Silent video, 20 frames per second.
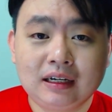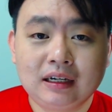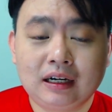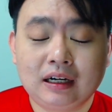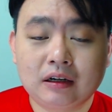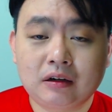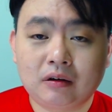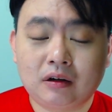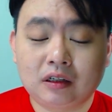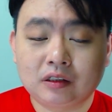
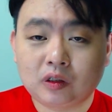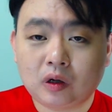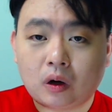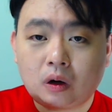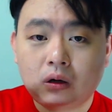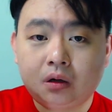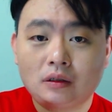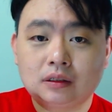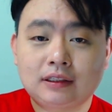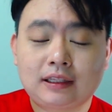across
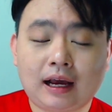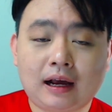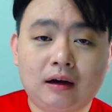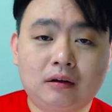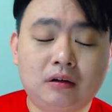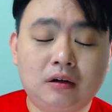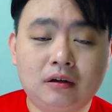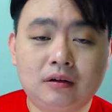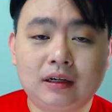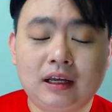all
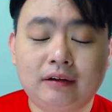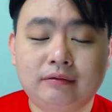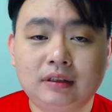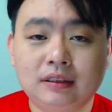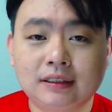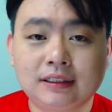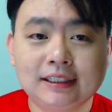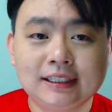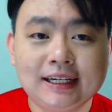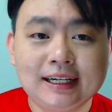town hall
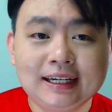levels.